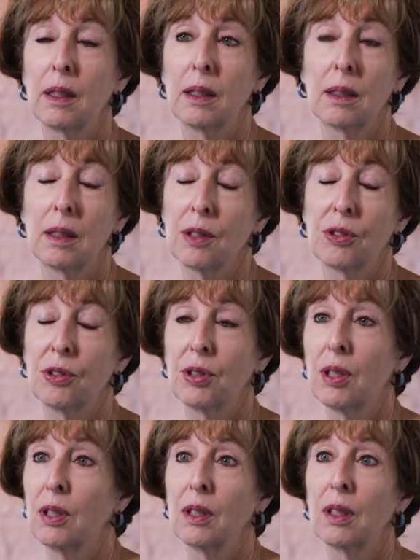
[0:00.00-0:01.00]

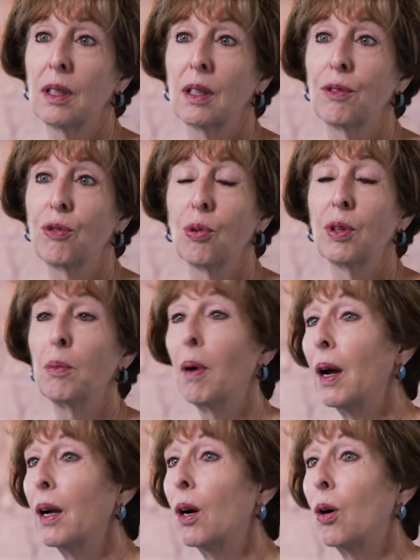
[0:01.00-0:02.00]
necessarily afford to
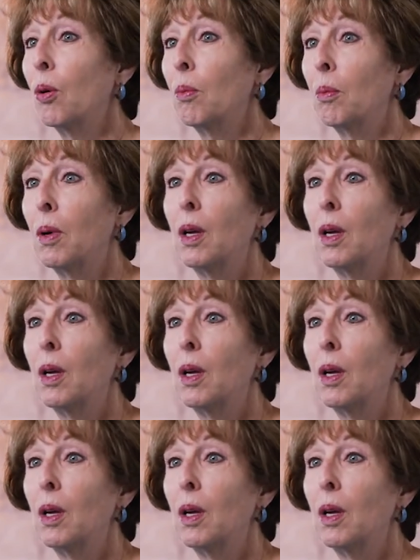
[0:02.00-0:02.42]
buy a home,